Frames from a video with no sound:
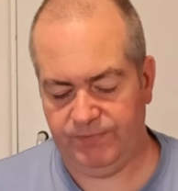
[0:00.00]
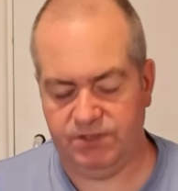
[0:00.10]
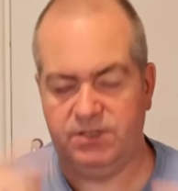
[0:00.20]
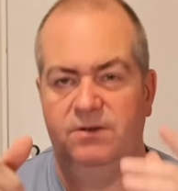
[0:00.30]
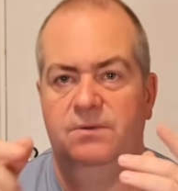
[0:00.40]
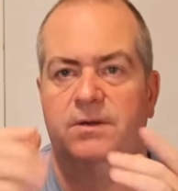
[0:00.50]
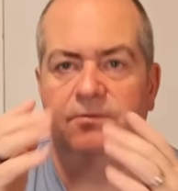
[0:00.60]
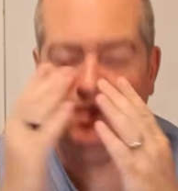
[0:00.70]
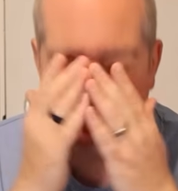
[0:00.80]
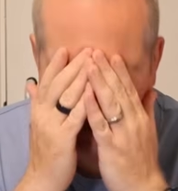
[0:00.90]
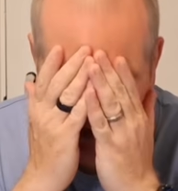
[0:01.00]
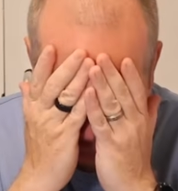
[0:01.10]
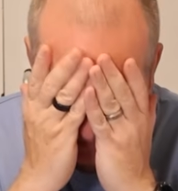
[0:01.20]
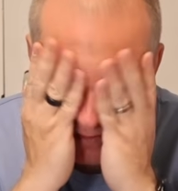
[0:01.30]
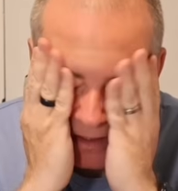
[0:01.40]
Just tell you why I'm grouchy.
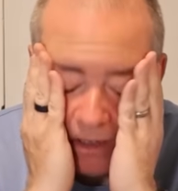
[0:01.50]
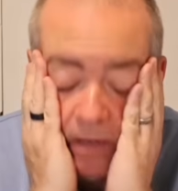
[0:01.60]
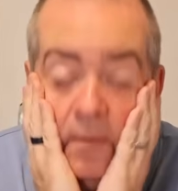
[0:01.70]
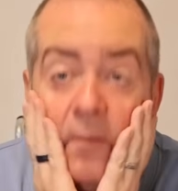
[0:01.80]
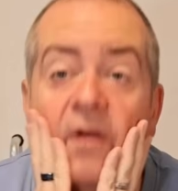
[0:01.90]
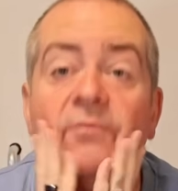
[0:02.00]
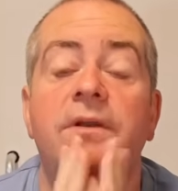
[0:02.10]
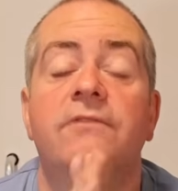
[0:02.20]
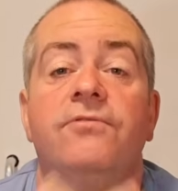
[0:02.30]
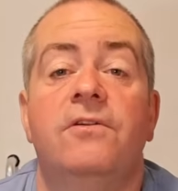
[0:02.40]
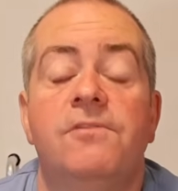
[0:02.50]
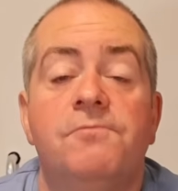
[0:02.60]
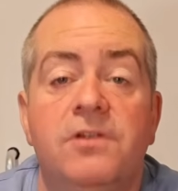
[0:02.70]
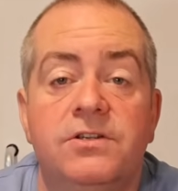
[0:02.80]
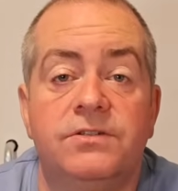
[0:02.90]
My wife went in for her
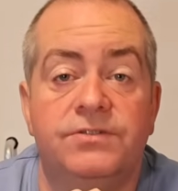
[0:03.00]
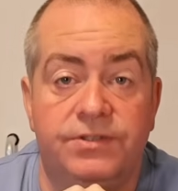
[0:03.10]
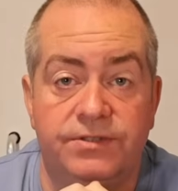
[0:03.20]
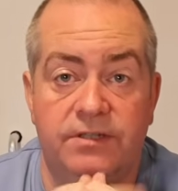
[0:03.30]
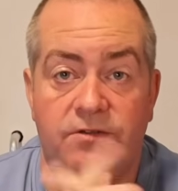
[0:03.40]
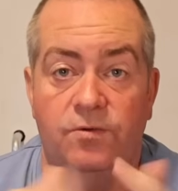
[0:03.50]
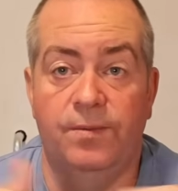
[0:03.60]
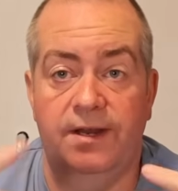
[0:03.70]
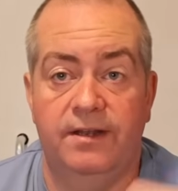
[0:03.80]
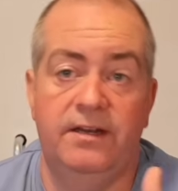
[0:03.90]
operation on Tuesday, a gallbladder.